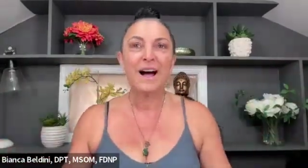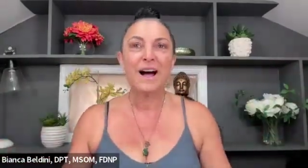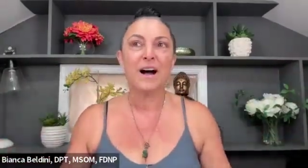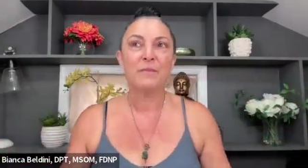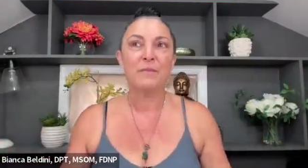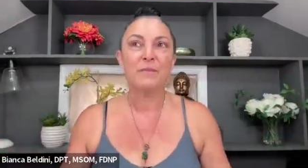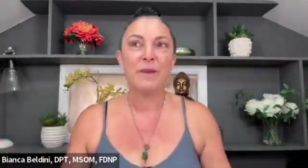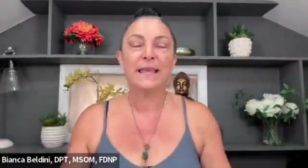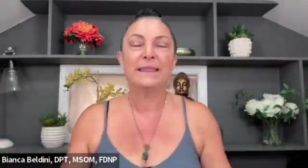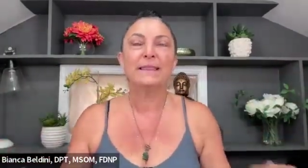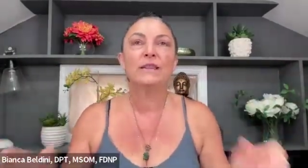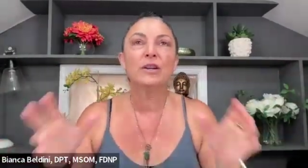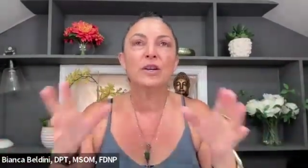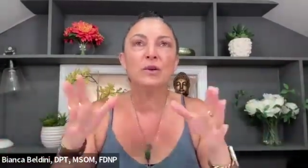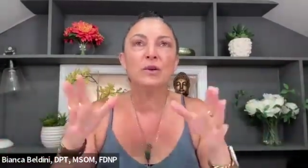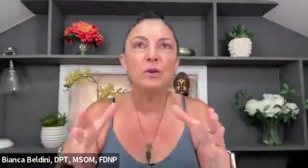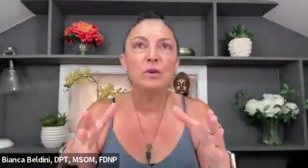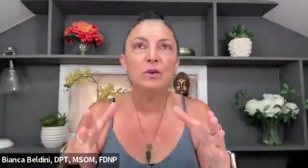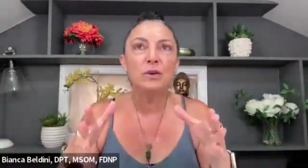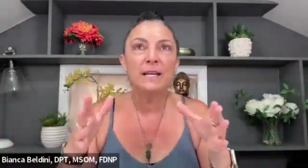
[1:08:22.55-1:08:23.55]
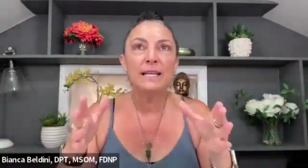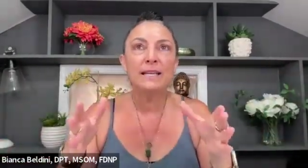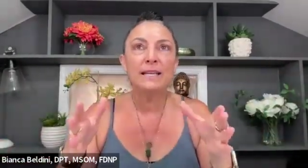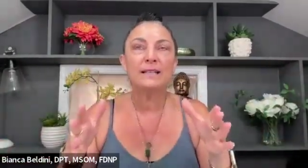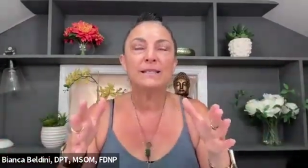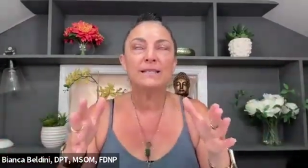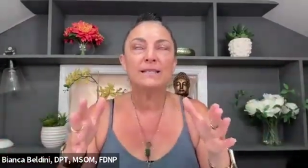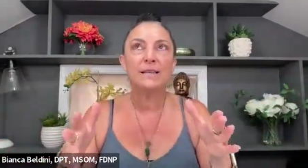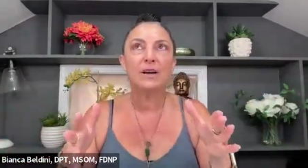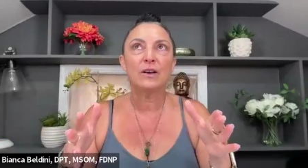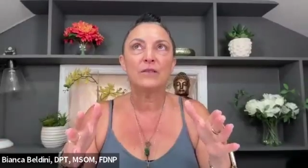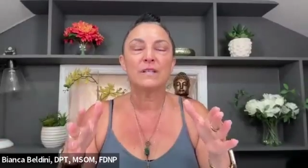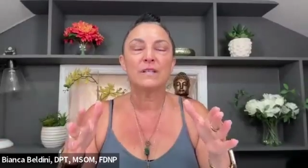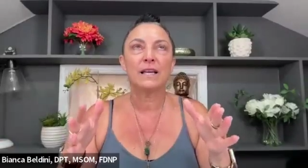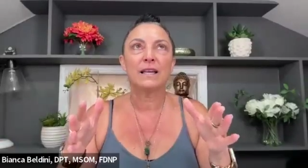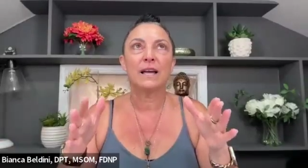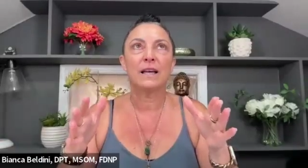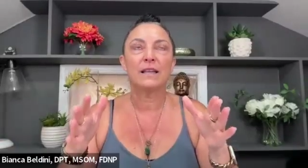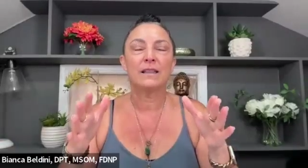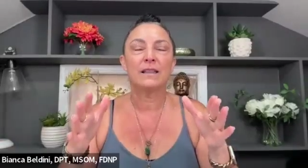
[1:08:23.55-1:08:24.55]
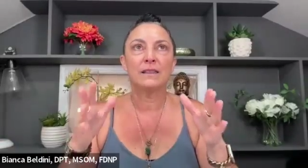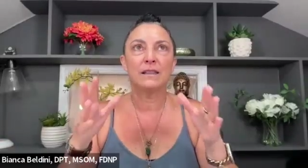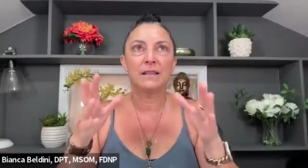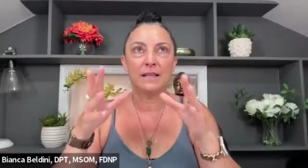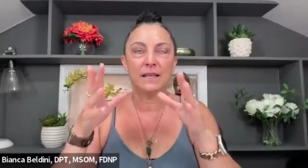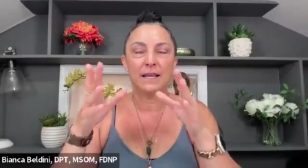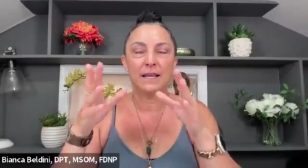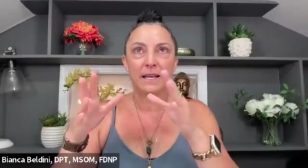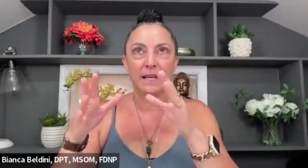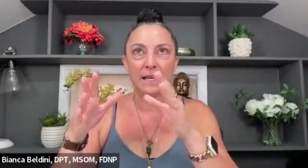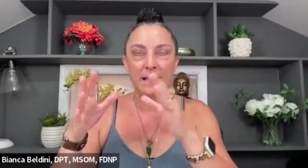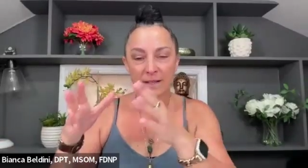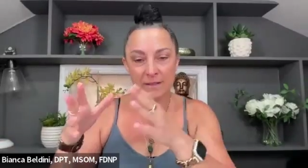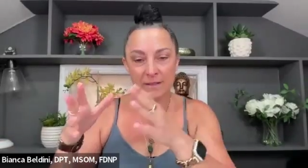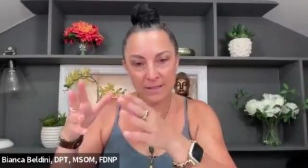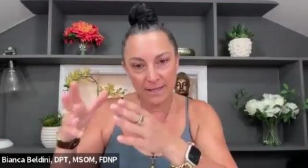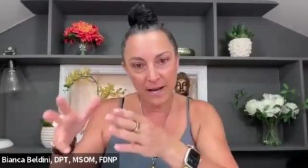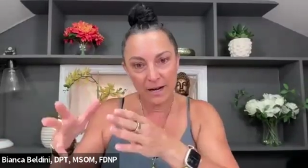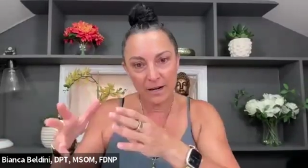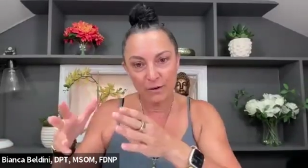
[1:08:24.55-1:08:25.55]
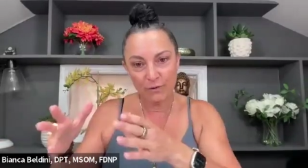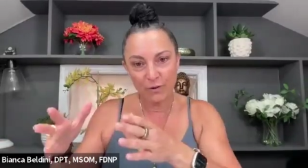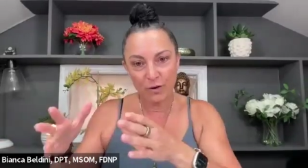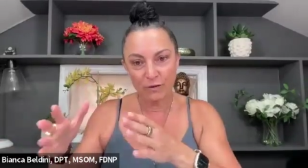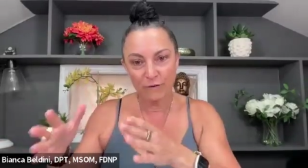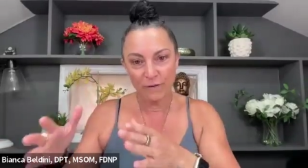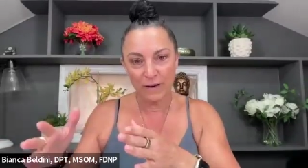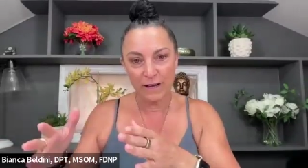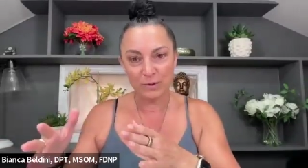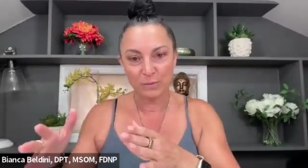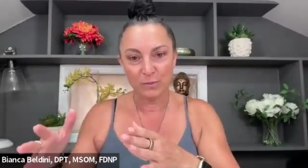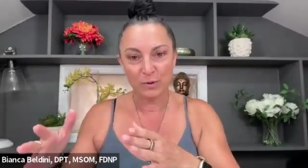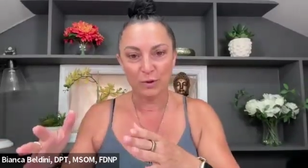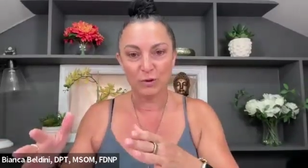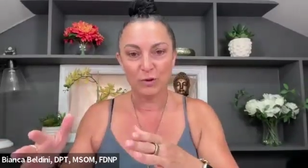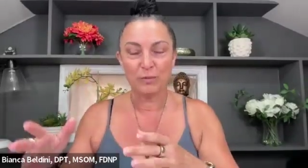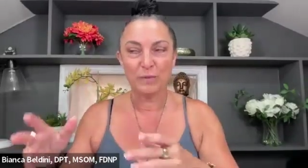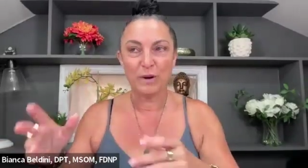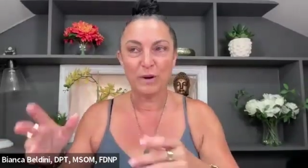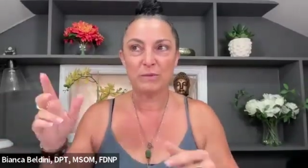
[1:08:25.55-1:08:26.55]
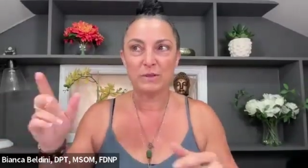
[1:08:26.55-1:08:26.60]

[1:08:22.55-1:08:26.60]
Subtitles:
And the community itself, inside of our Facebook group,